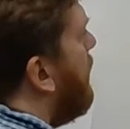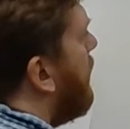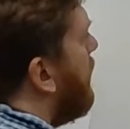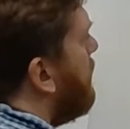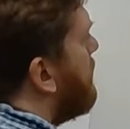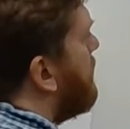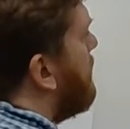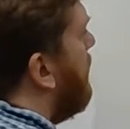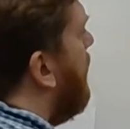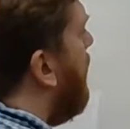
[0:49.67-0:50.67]
hertz.
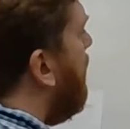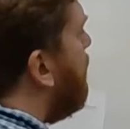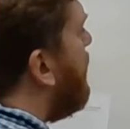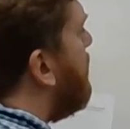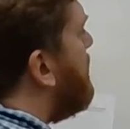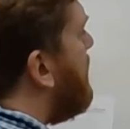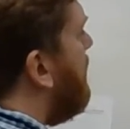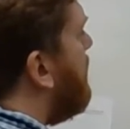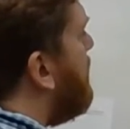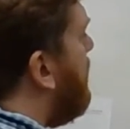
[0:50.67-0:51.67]
Frequency
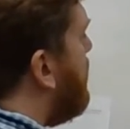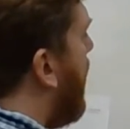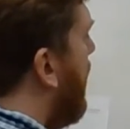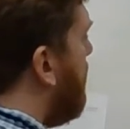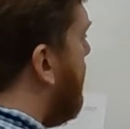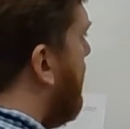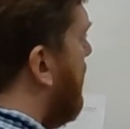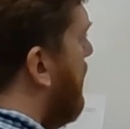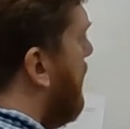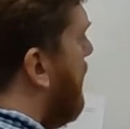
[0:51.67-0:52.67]
of a C sharp
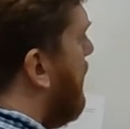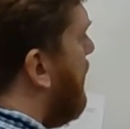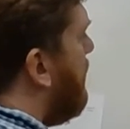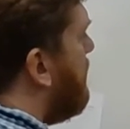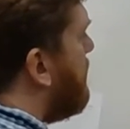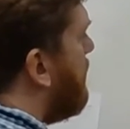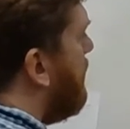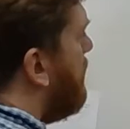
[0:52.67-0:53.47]
is